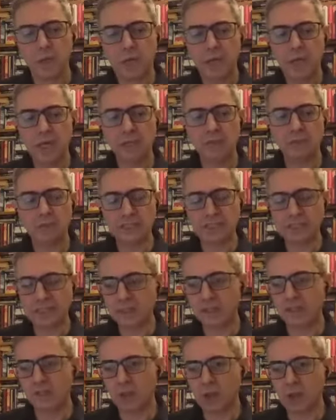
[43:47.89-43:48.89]
and we
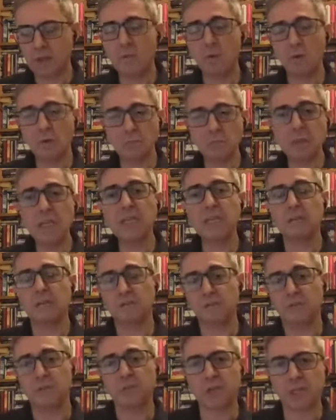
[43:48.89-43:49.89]
start to have more
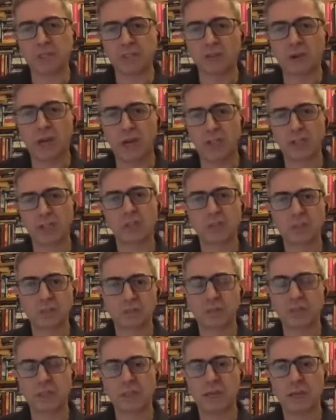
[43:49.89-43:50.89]
meaningful interactions
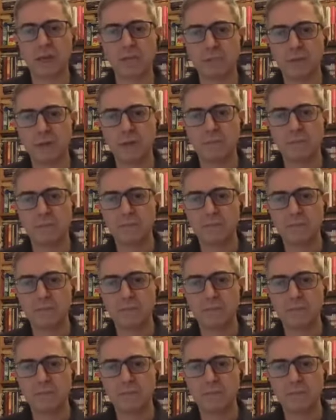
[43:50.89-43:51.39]
with them,